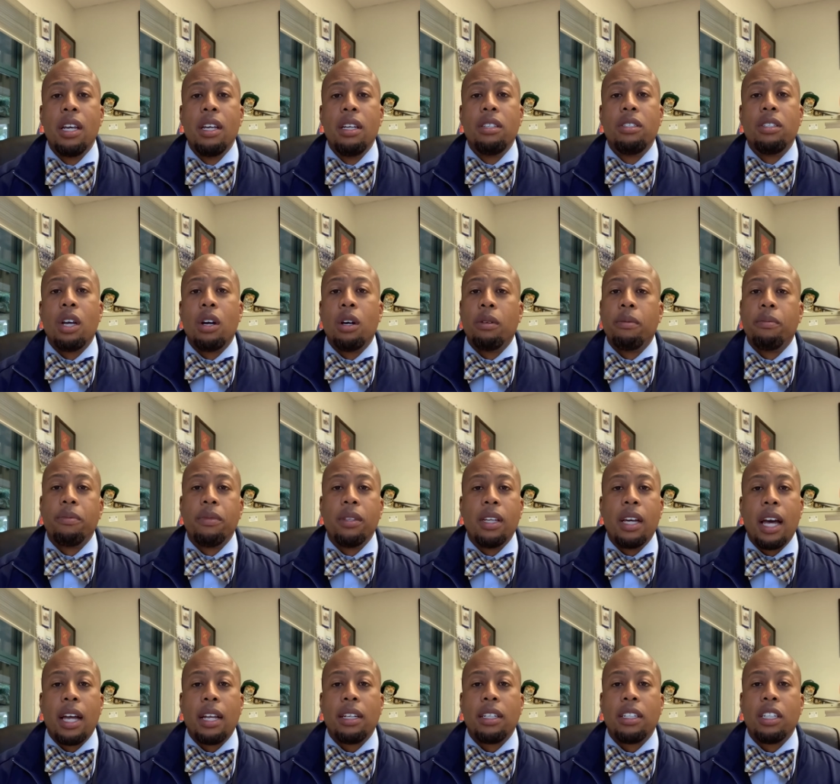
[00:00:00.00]
So you
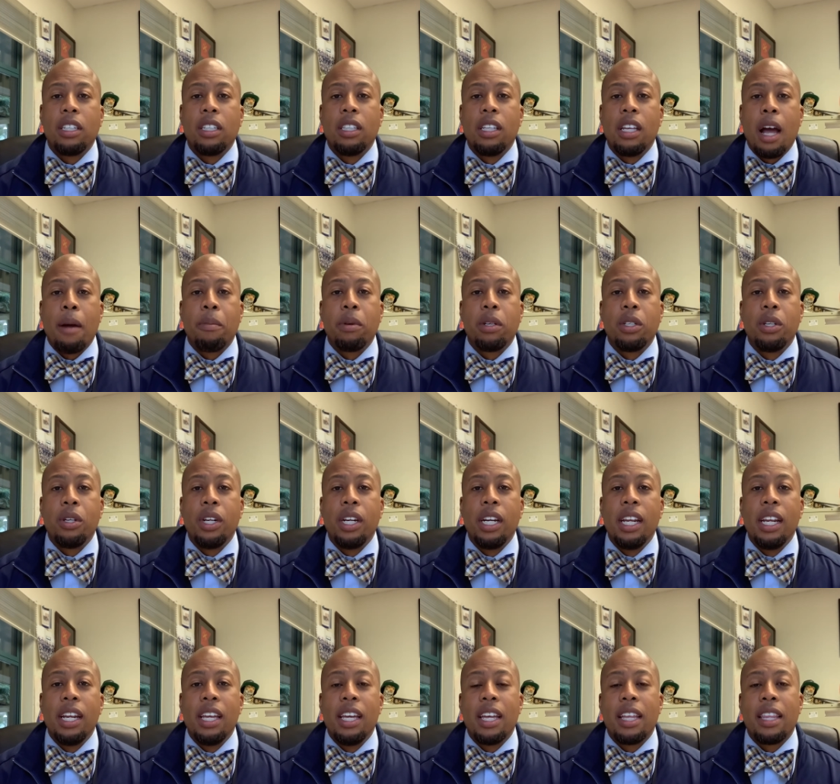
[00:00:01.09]
got the opportunity
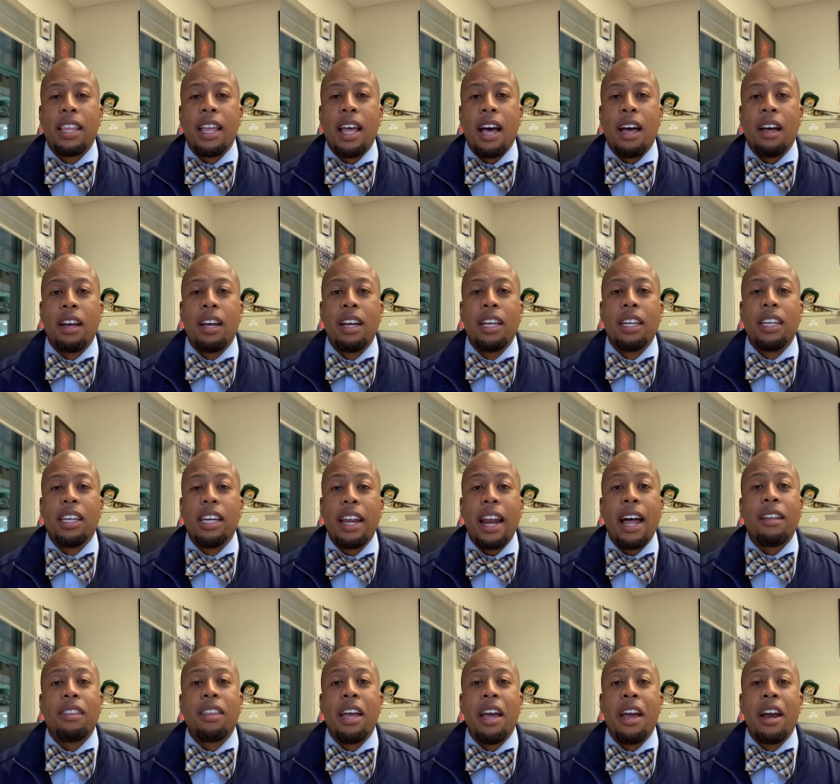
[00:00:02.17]
to get out, get
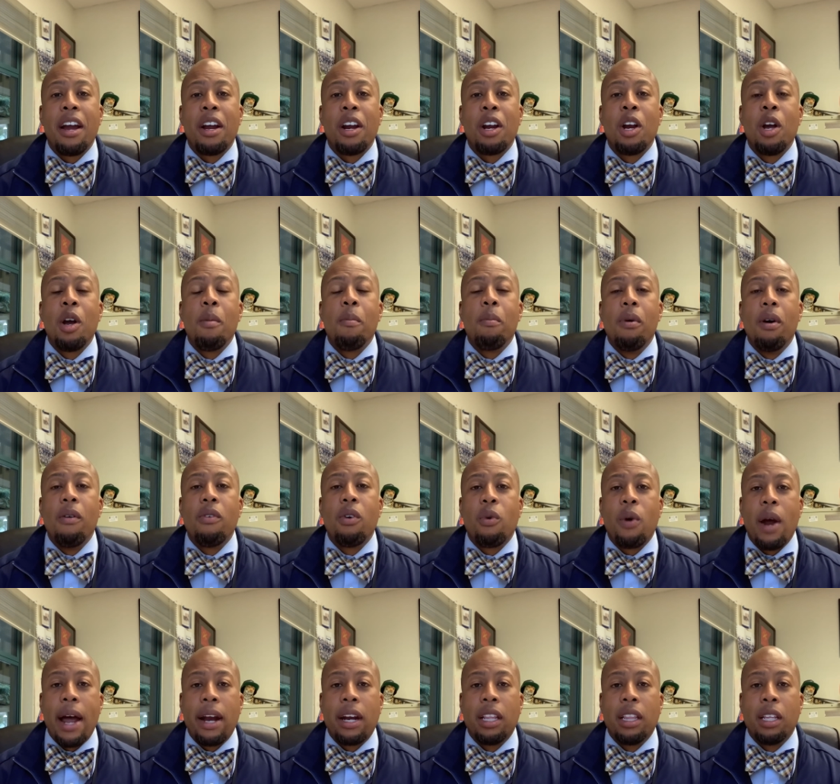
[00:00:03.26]
out there, move
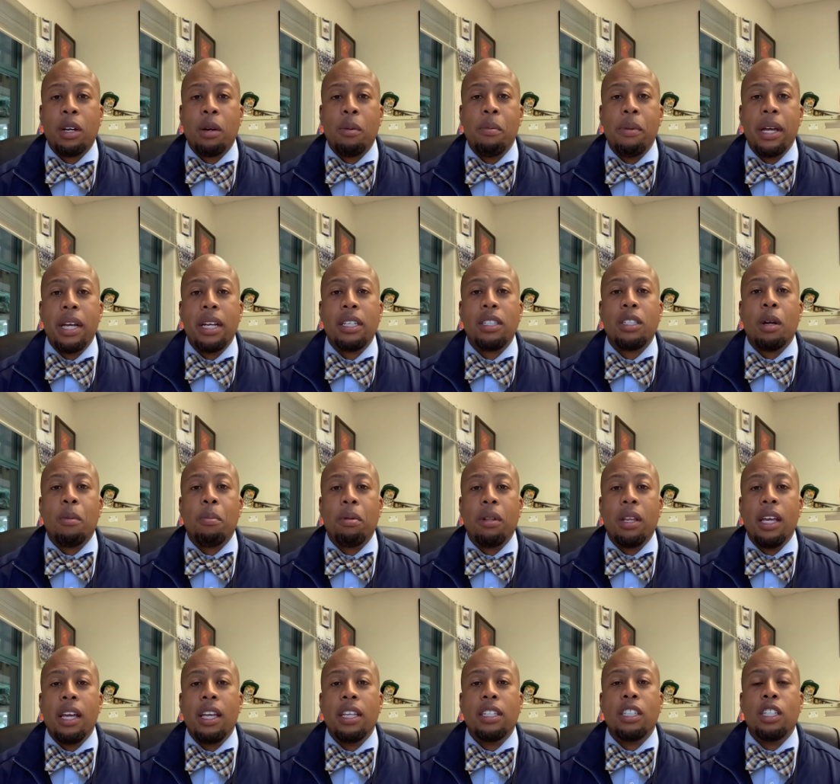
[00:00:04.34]
around a little bit. So
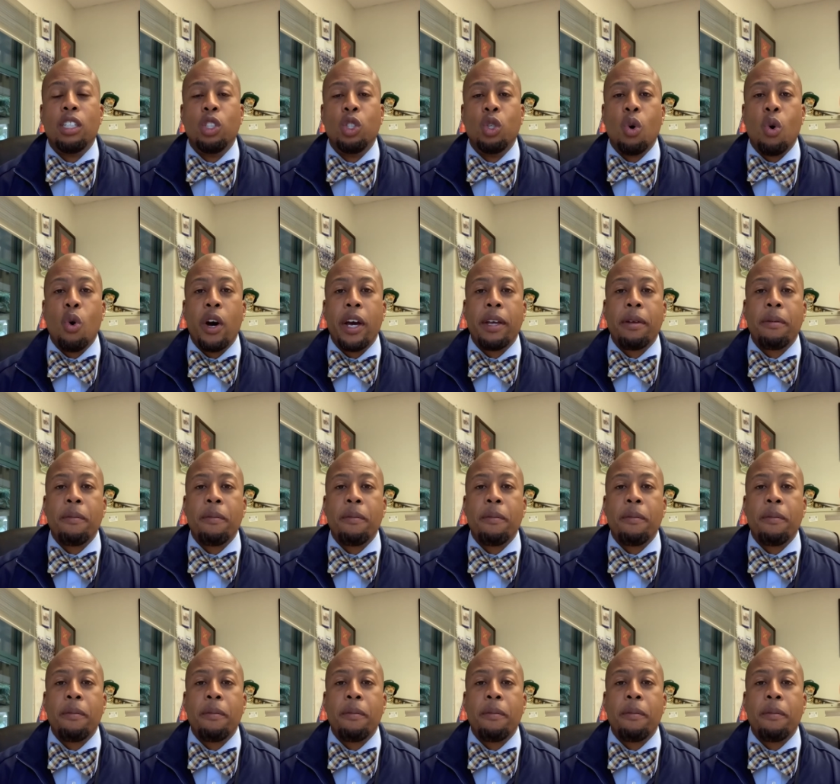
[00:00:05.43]
please enjoy.